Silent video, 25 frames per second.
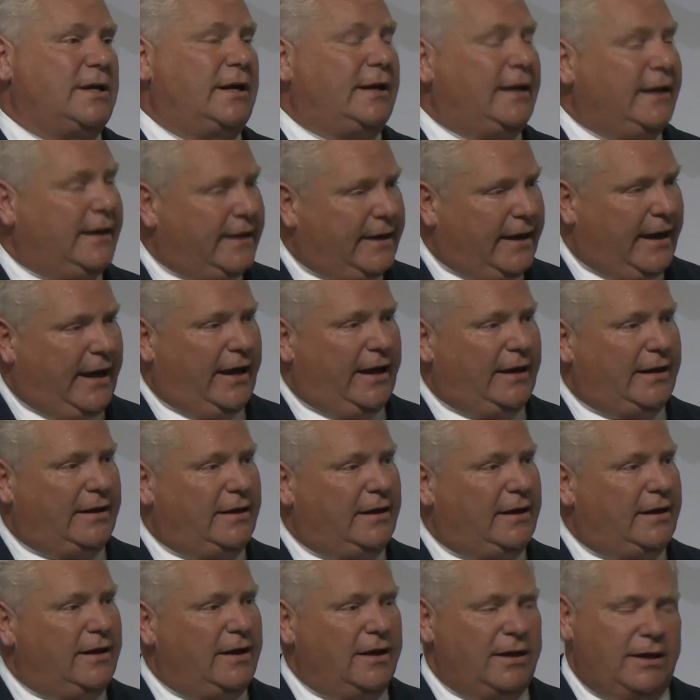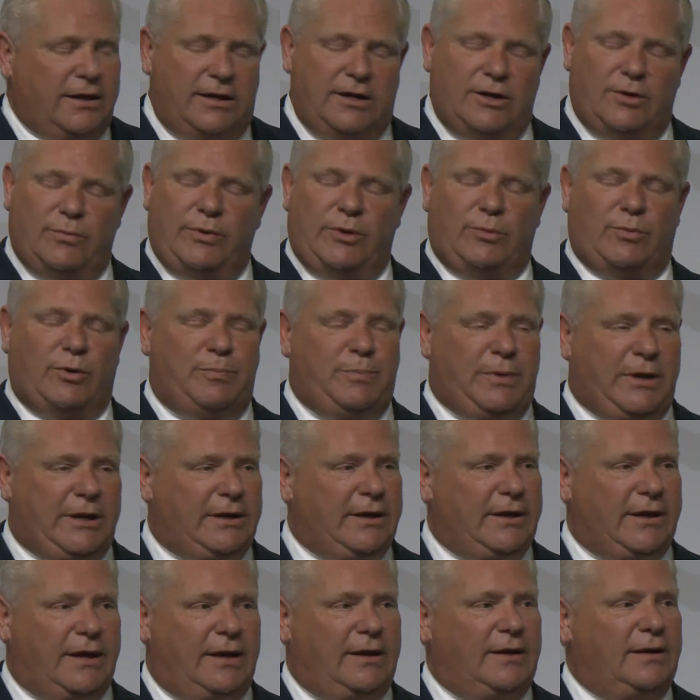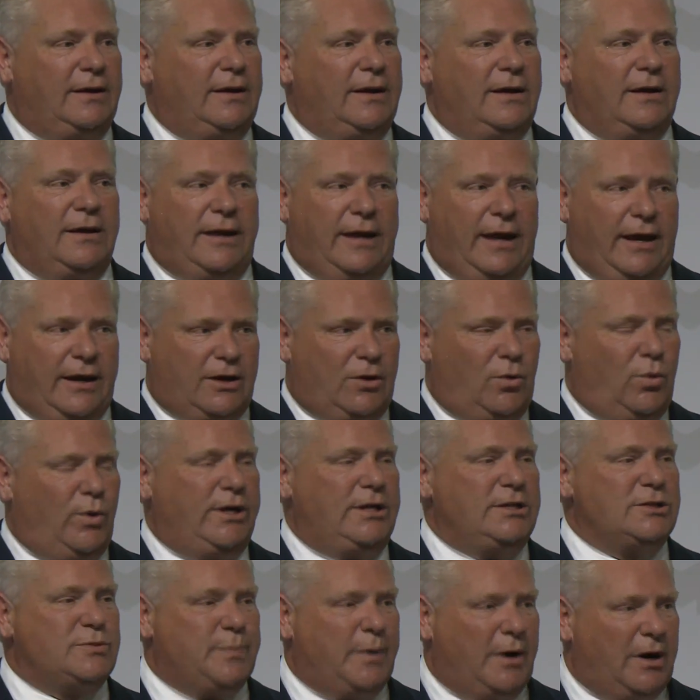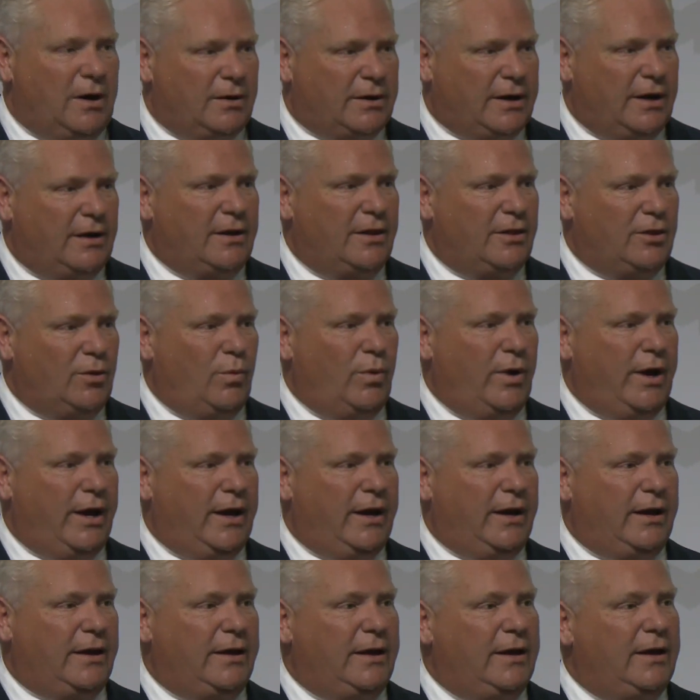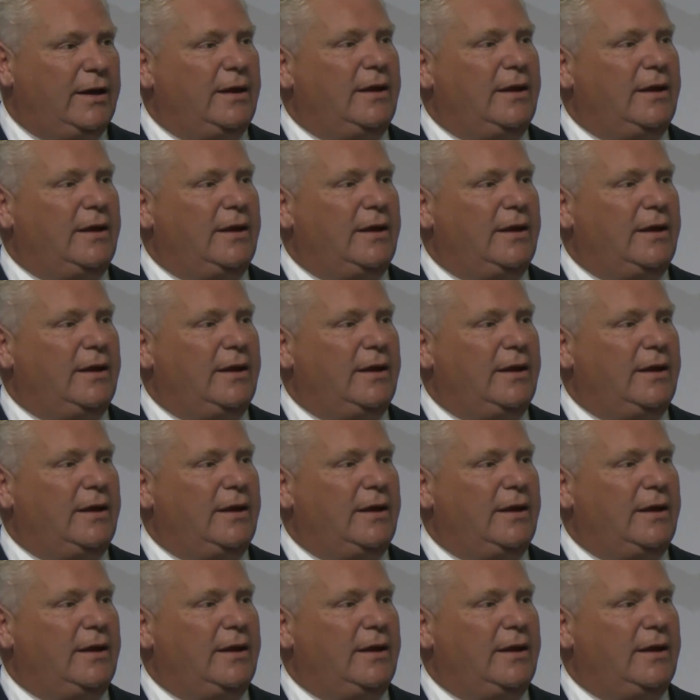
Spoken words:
And again, you hear me repeating it, get Queen's Park out of the way.